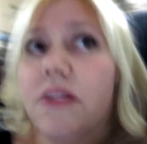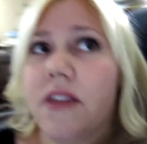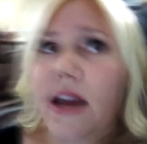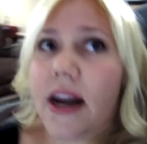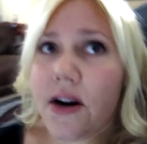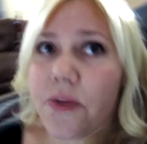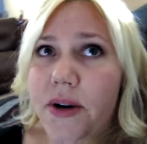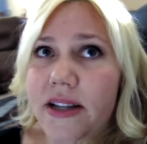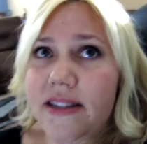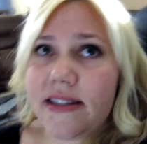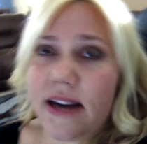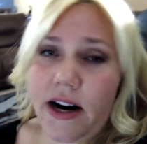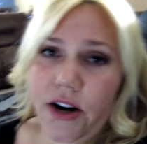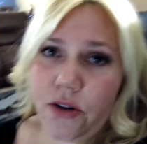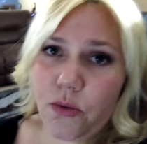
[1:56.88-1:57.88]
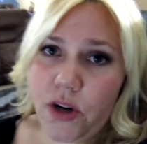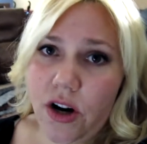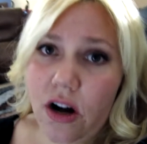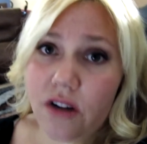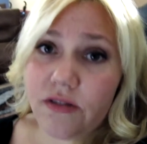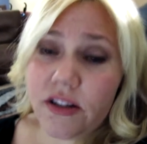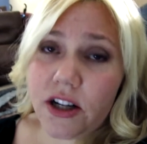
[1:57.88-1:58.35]
the air raid siren went
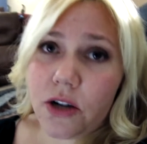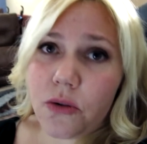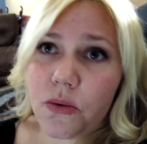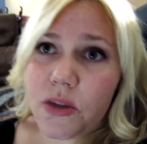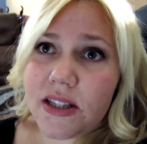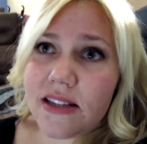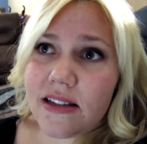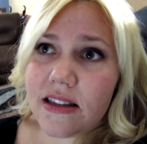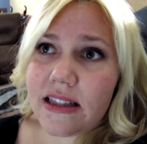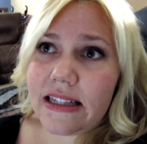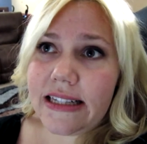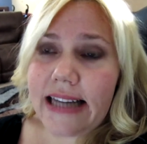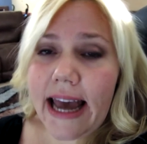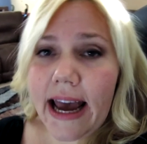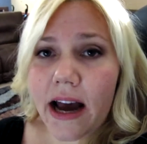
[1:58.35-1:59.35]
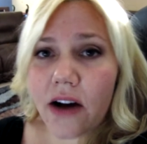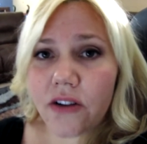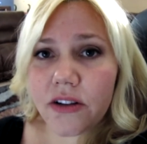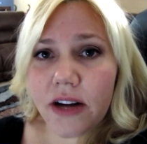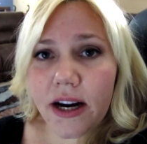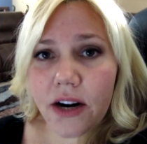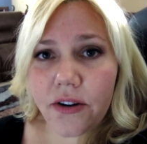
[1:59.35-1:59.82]
off. Now, it wasn't the
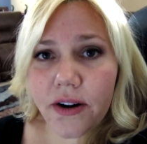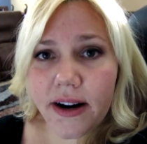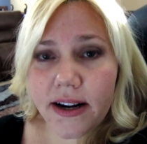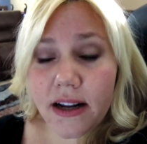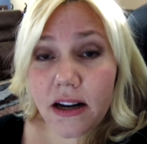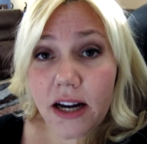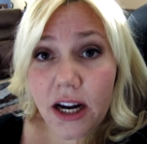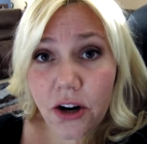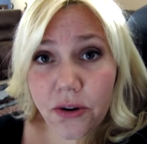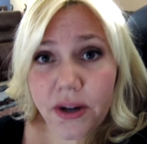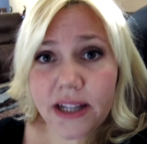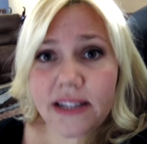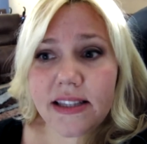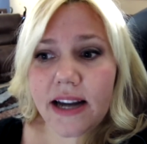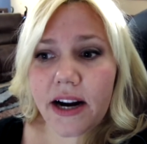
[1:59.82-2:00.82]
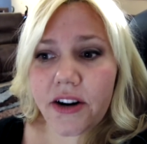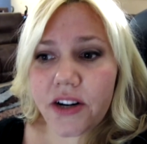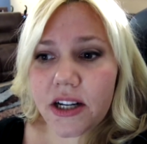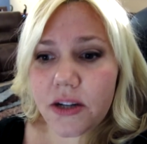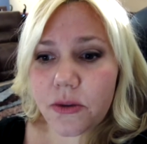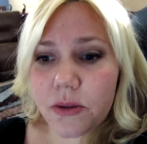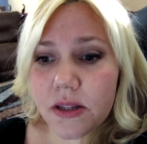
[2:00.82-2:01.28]
town air, raid, air raid siren,
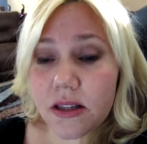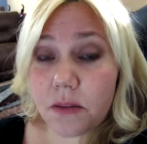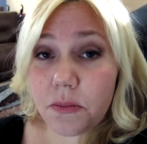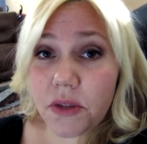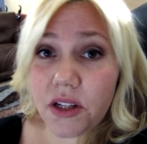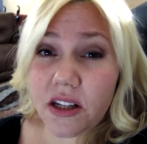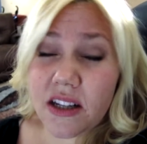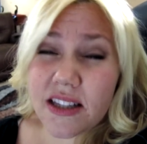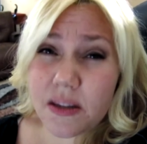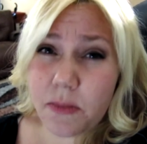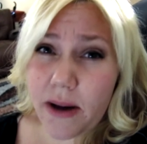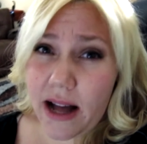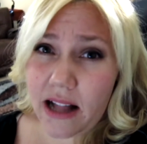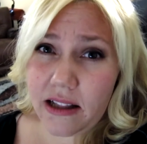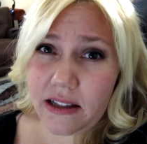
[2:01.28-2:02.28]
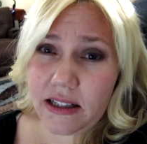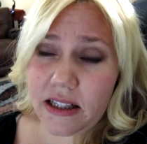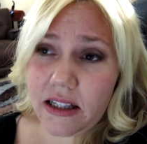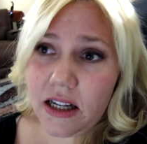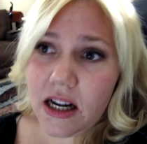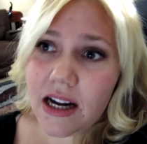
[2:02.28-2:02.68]
it was the municipality.